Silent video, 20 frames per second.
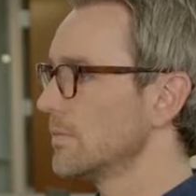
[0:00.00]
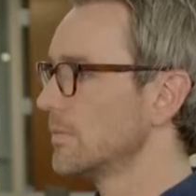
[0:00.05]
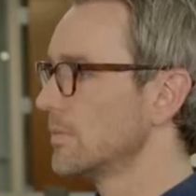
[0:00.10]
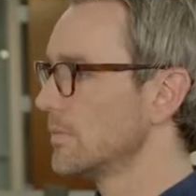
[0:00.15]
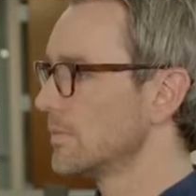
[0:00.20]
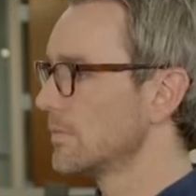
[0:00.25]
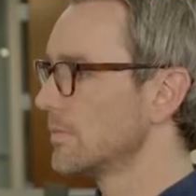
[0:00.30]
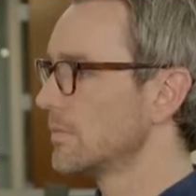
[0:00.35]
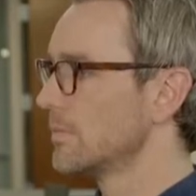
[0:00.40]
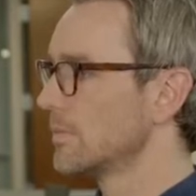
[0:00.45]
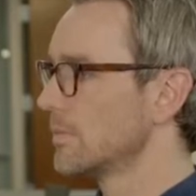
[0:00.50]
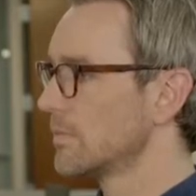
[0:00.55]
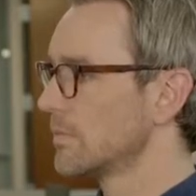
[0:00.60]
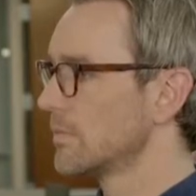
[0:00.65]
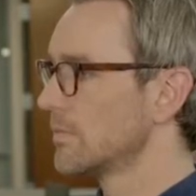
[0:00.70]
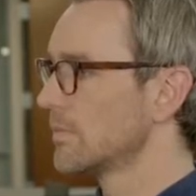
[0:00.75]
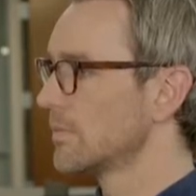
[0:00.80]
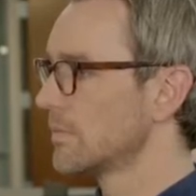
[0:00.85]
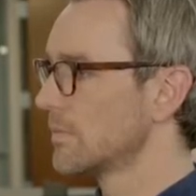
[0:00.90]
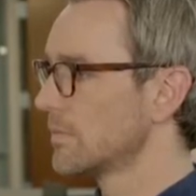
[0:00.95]

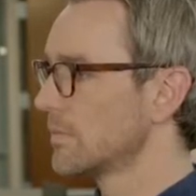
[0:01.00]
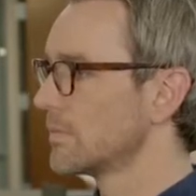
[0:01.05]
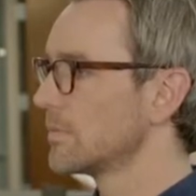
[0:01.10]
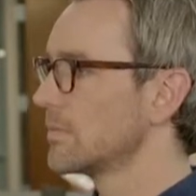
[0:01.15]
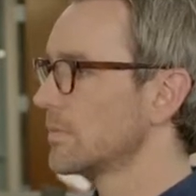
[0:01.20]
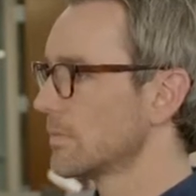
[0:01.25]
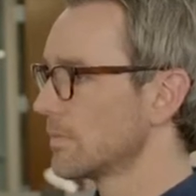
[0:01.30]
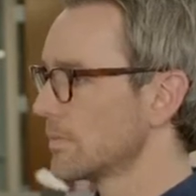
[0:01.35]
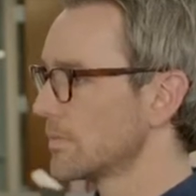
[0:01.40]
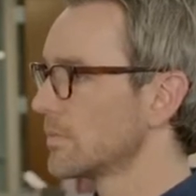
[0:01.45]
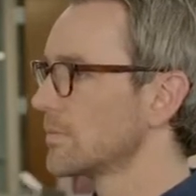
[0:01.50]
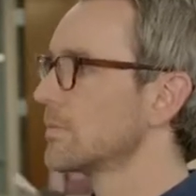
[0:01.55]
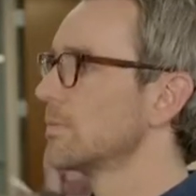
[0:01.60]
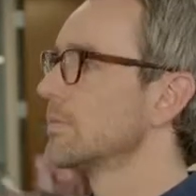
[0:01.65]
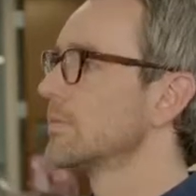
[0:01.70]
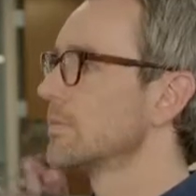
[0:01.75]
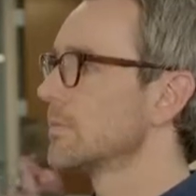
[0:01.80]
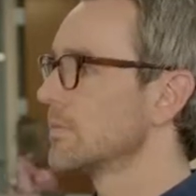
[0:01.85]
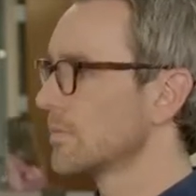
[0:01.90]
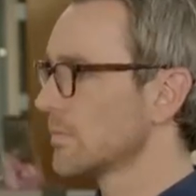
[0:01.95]

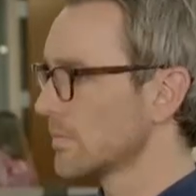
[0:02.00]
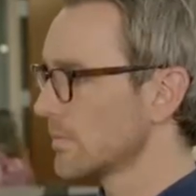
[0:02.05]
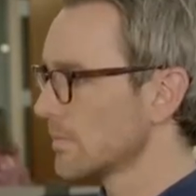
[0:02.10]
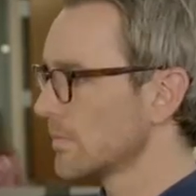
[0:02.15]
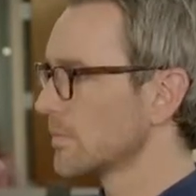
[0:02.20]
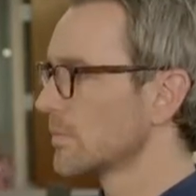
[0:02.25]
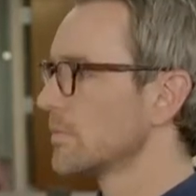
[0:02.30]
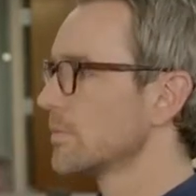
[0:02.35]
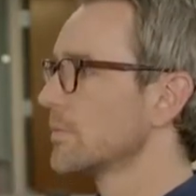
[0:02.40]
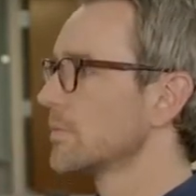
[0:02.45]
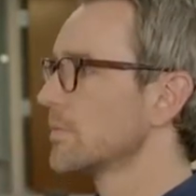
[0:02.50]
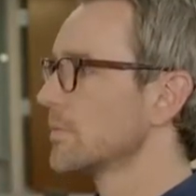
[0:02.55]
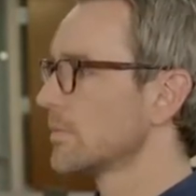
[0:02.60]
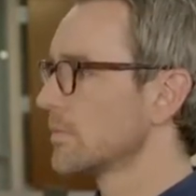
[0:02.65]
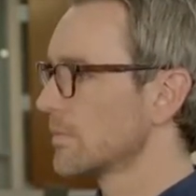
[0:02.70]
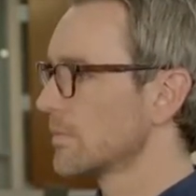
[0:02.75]
No words are spoken by the person on screen.